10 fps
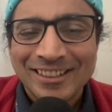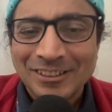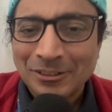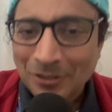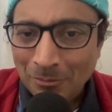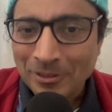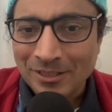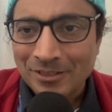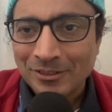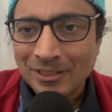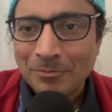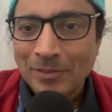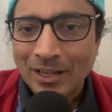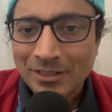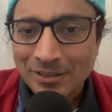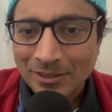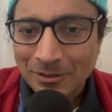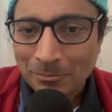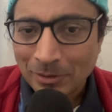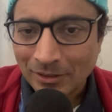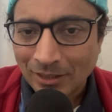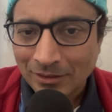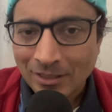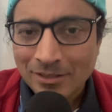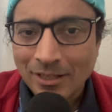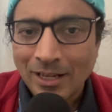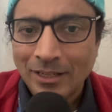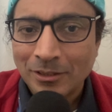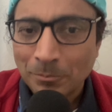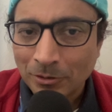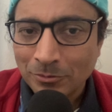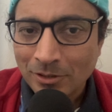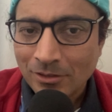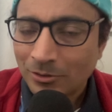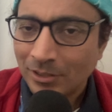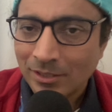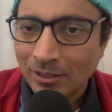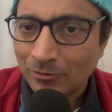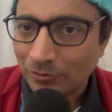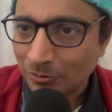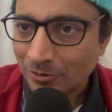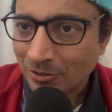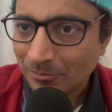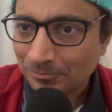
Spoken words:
The toppings, okay? I see bananas and prunes. So these are fruits.